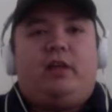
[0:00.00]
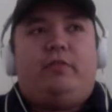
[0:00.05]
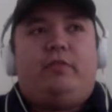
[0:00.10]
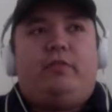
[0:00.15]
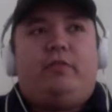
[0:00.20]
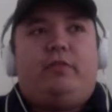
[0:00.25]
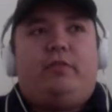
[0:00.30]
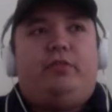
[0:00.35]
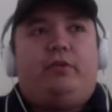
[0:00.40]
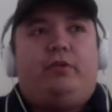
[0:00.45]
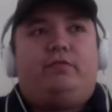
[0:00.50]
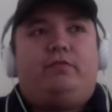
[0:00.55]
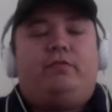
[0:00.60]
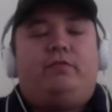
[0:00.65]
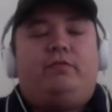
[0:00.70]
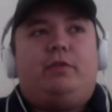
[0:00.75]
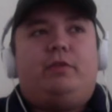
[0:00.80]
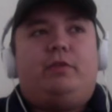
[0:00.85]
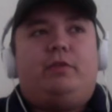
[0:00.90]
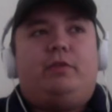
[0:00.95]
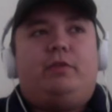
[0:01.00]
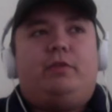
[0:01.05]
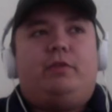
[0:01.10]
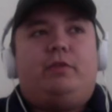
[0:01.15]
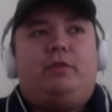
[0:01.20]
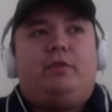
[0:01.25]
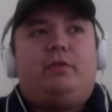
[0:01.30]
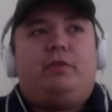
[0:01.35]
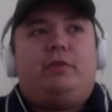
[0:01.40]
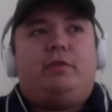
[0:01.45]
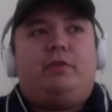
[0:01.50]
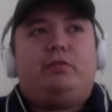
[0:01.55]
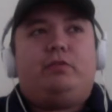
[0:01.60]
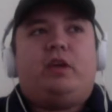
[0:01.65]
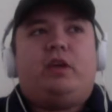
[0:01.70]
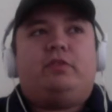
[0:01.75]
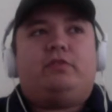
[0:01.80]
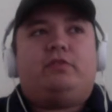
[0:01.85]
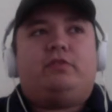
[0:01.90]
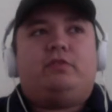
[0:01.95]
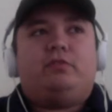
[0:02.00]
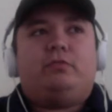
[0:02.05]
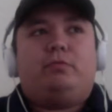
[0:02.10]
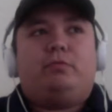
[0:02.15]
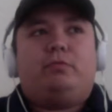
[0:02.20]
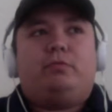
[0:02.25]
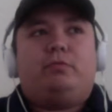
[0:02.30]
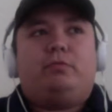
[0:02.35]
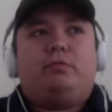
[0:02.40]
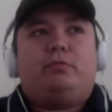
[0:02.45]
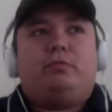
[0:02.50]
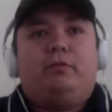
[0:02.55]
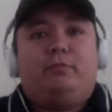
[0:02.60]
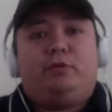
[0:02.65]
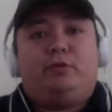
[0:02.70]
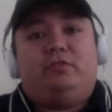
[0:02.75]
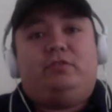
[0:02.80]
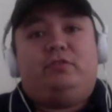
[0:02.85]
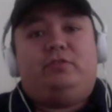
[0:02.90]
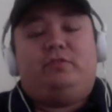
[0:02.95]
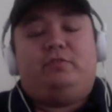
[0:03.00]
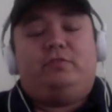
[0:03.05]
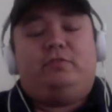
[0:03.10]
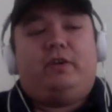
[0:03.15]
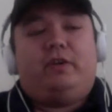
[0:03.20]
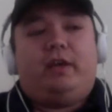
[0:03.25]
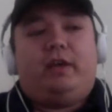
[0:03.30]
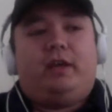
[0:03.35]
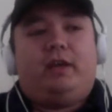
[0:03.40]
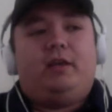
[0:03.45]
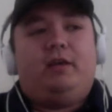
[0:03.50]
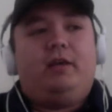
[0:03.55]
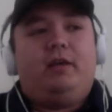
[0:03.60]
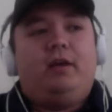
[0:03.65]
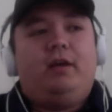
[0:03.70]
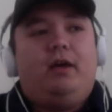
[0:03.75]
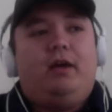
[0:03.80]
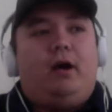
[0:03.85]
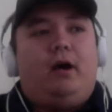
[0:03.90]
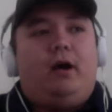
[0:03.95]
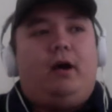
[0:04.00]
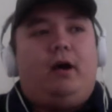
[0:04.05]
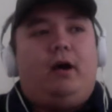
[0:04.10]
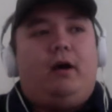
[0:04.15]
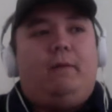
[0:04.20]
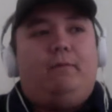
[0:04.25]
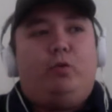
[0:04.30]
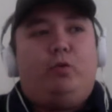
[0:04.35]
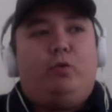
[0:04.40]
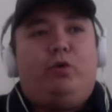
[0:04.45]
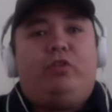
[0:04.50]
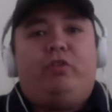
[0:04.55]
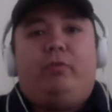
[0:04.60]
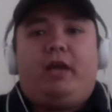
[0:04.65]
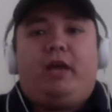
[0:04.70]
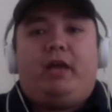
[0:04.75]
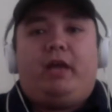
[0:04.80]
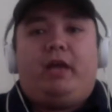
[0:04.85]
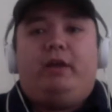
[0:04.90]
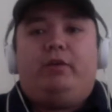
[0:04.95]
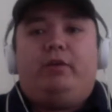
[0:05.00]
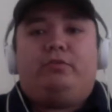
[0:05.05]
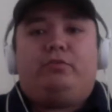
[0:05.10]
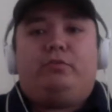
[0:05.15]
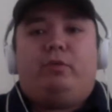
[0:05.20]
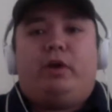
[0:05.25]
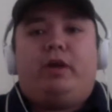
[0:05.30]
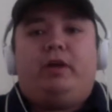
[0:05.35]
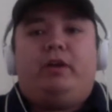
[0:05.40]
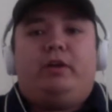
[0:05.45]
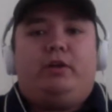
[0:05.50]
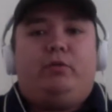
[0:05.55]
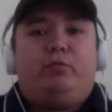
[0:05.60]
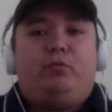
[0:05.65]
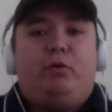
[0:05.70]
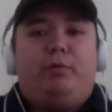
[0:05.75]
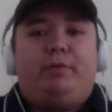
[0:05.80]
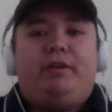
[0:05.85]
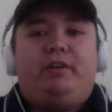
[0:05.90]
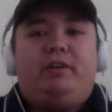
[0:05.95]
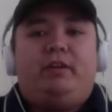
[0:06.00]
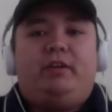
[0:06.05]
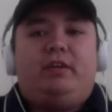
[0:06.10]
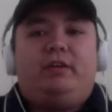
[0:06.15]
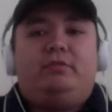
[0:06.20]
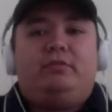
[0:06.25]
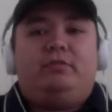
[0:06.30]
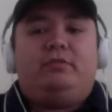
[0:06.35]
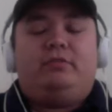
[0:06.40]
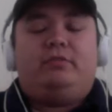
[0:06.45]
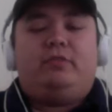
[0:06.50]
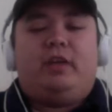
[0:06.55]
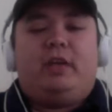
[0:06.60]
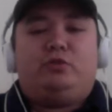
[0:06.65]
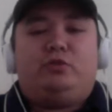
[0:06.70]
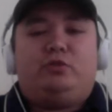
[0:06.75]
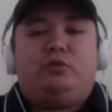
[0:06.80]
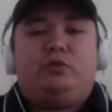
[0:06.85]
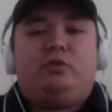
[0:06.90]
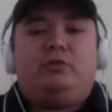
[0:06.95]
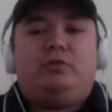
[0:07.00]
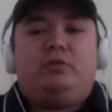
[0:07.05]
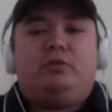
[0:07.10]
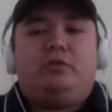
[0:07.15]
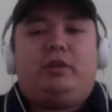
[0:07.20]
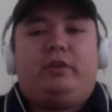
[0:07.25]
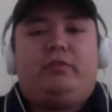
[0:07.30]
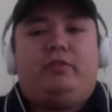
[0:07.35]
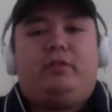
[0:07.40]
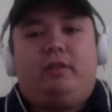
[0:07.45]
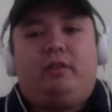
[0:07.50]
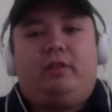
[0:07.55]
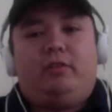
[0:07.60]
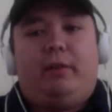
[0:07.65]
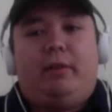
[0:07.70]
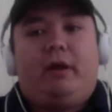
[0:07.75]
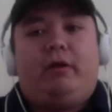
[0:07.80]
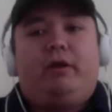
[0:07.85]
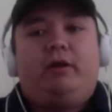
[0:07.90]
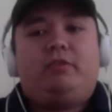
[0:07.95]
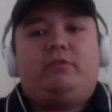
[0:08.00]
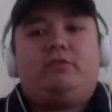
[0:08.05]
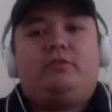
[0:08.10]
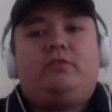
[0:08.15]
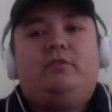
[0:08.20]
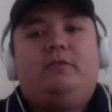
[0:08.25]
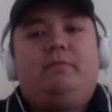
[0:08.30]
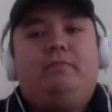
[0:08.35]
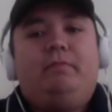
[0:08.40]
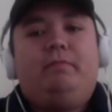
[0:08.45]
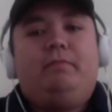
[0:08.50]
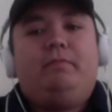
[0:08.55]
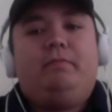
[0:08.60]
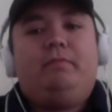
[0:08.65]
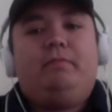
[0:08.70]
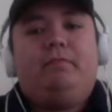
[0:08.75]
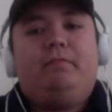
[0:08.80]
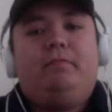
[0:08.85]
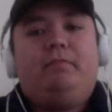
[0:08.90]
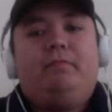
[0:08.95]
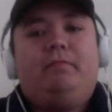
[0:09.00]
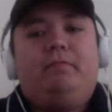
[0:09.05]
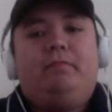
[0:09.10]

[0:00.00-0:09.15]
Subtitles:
that they're, in most cases which is funny, where the man is white and the woman is Asian and their parents, that